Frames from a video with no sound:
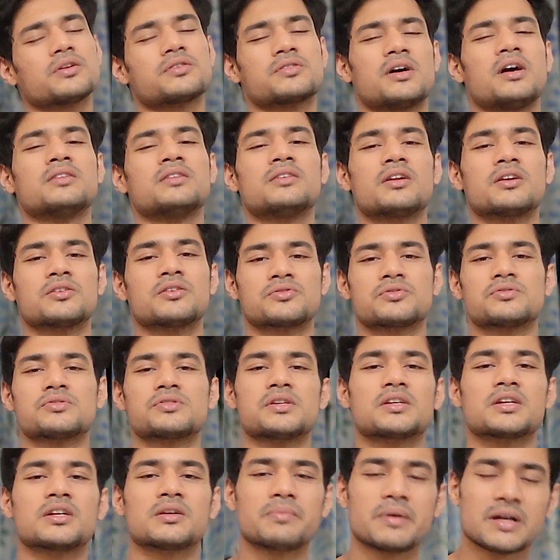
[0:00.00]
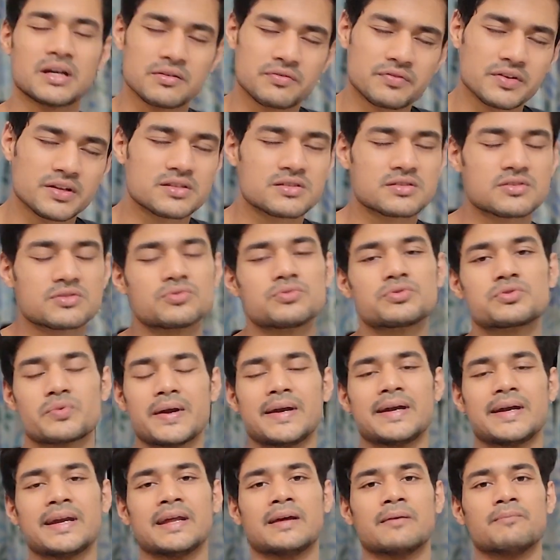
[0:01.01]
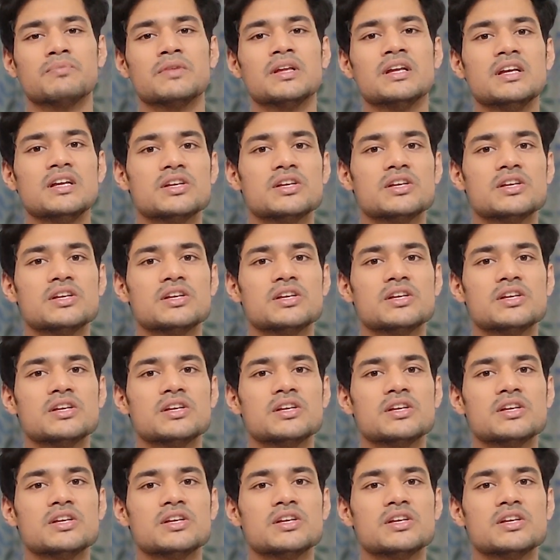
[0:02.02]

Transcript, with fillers: other associated benefits to sweating